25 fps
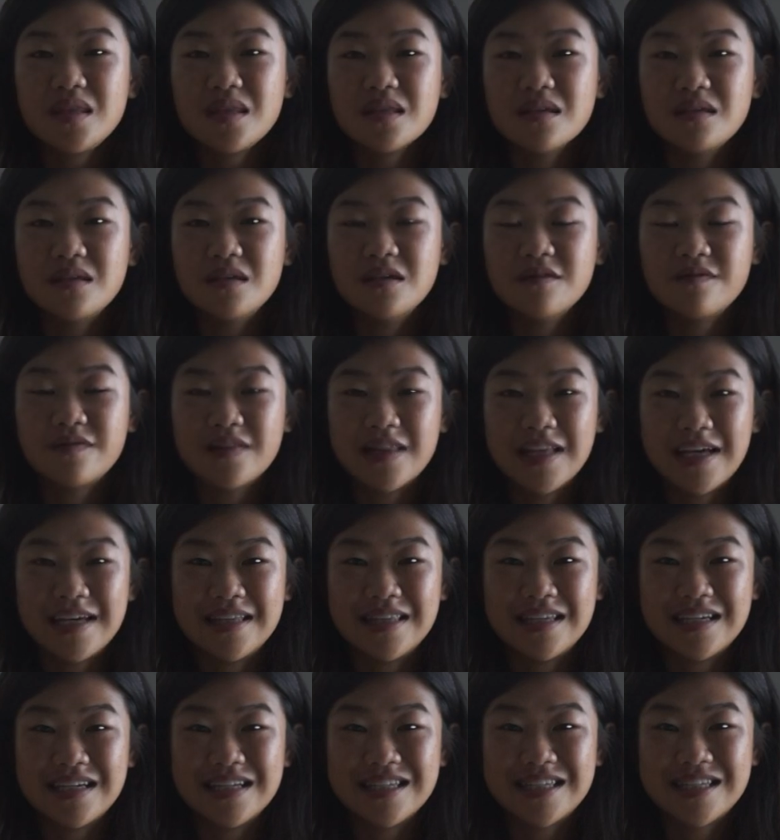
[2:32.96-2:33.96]
You've
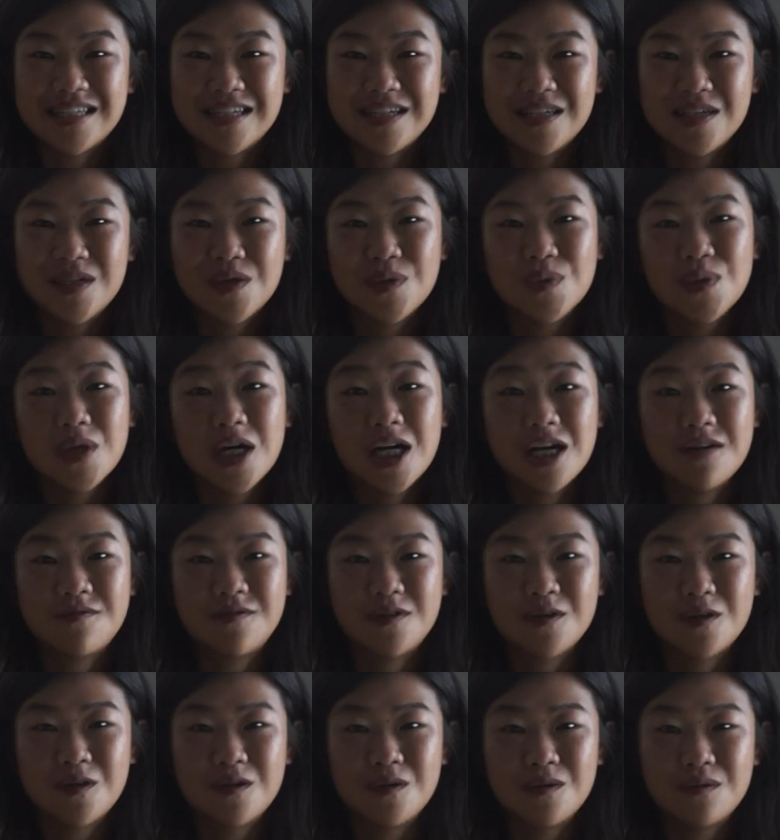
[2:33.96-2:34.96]
landed, you will have
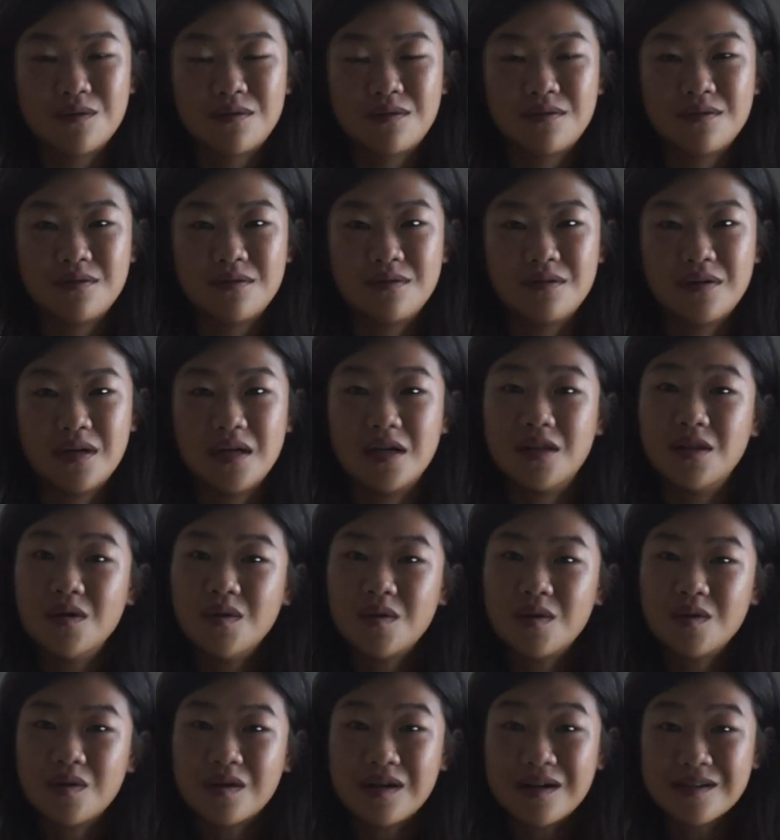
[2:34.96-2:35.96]
to go through a
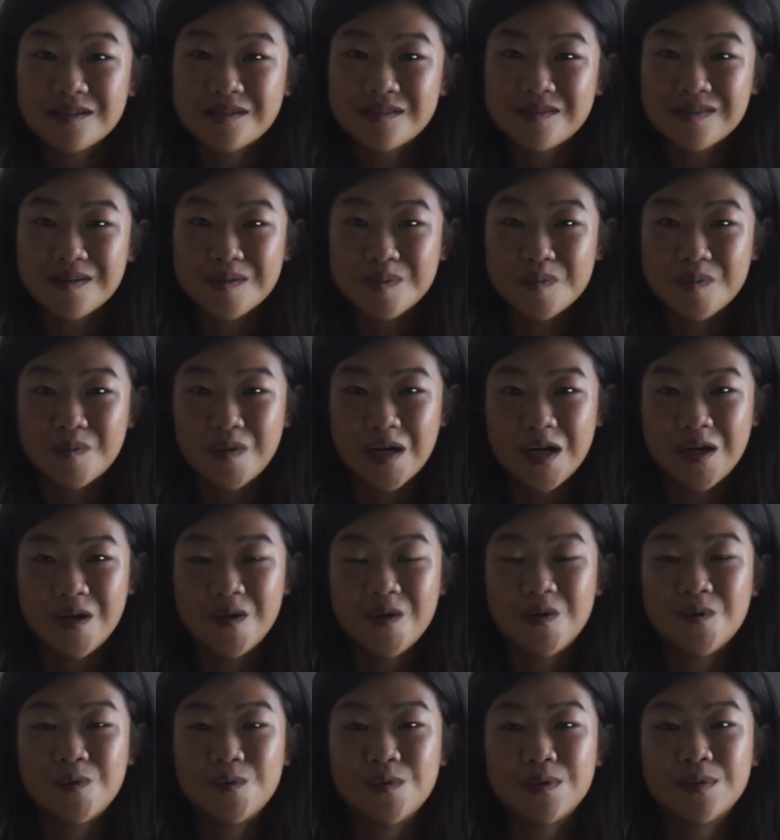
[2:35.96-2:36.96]
local custom where
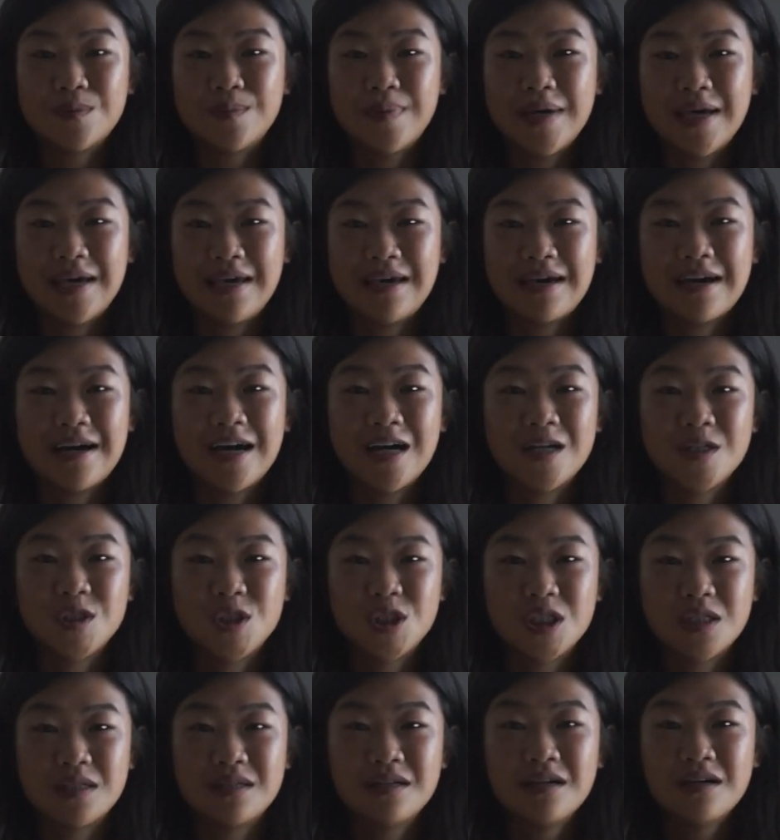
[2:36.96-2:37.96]
you will pay
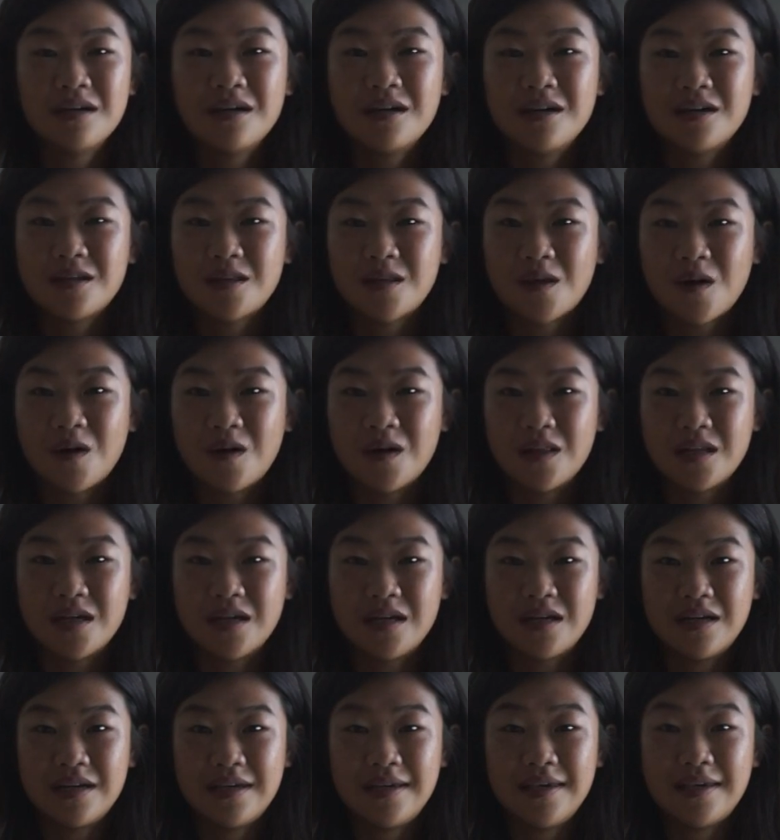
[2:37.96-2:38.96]

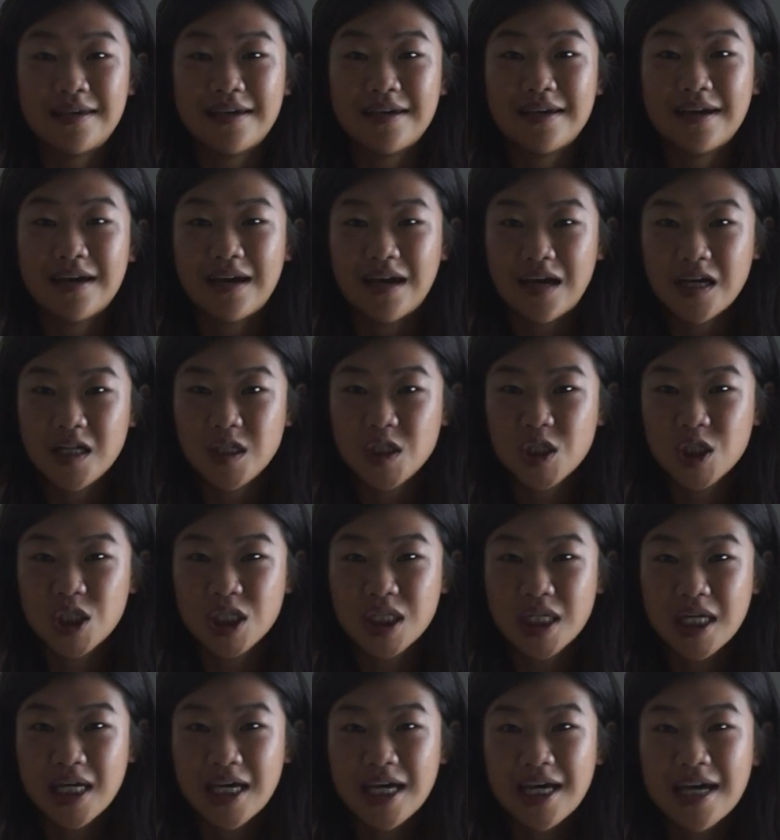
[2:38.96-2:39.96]
$100 in cash
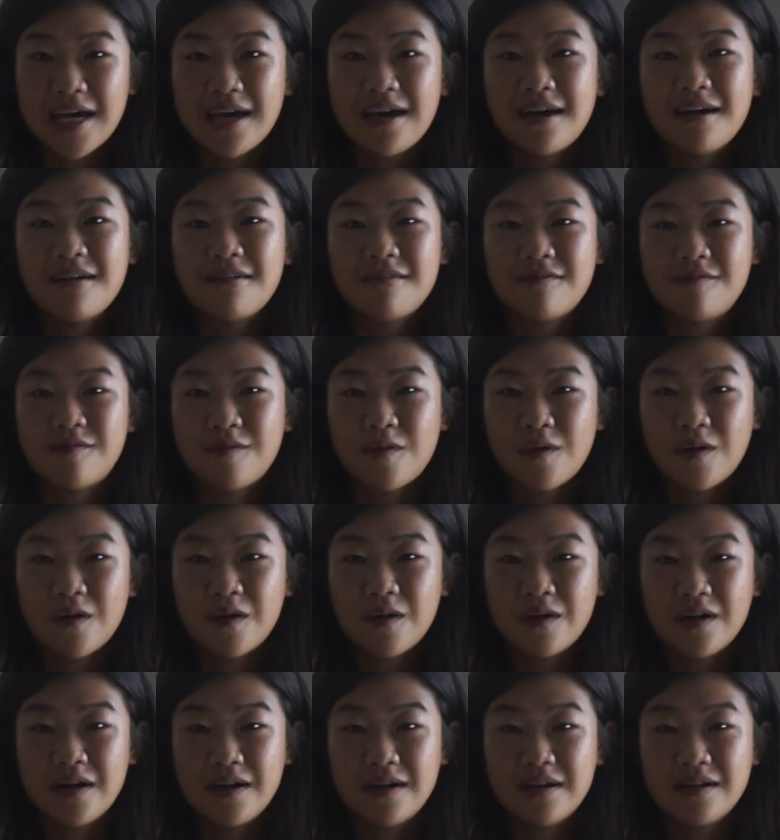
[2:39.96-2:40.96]

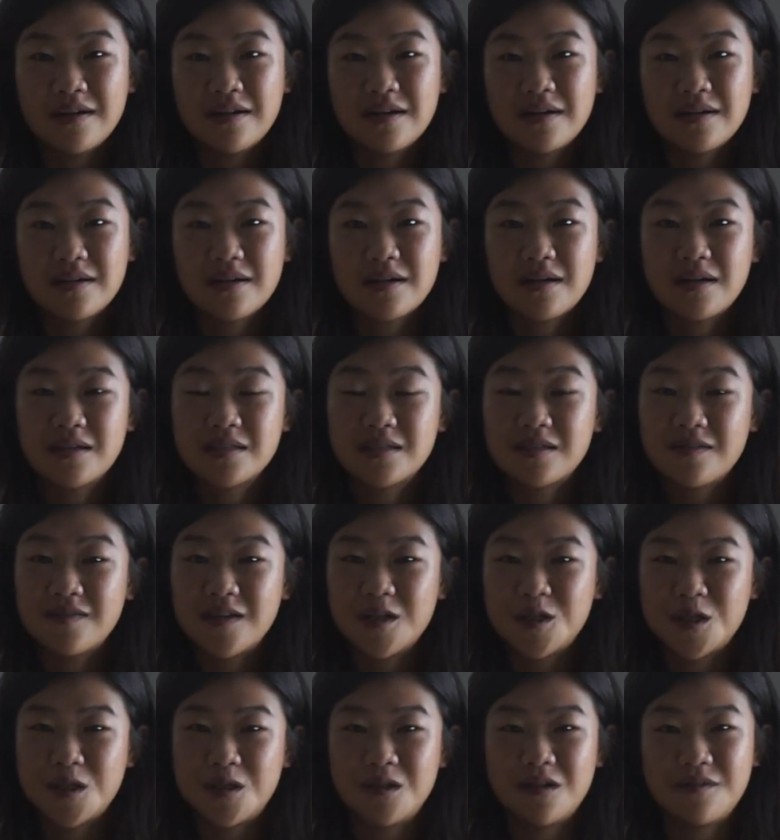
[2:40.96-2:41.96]
for
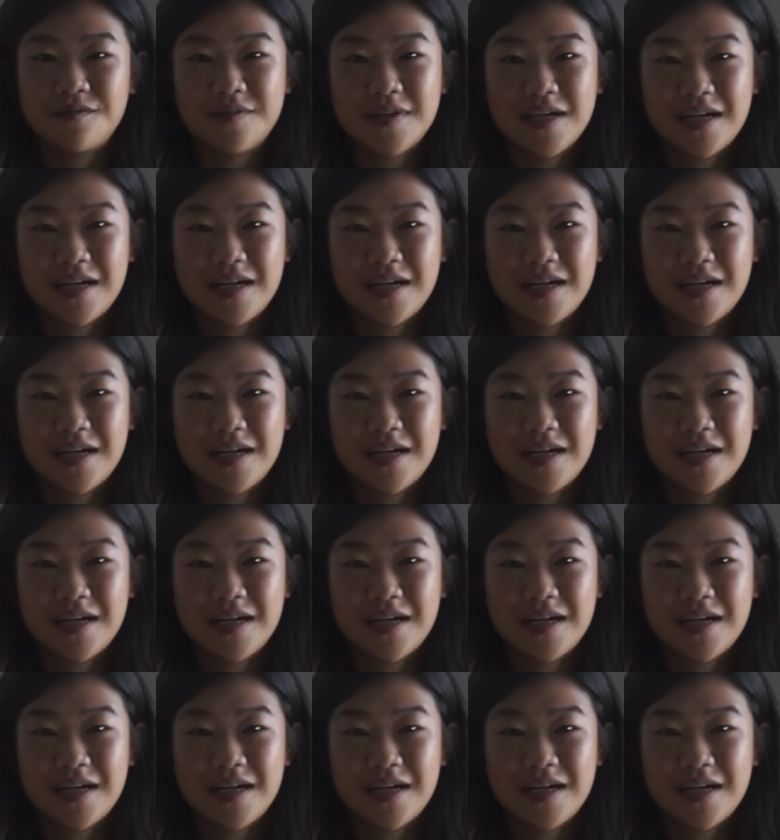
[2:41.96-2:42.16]
conservation of the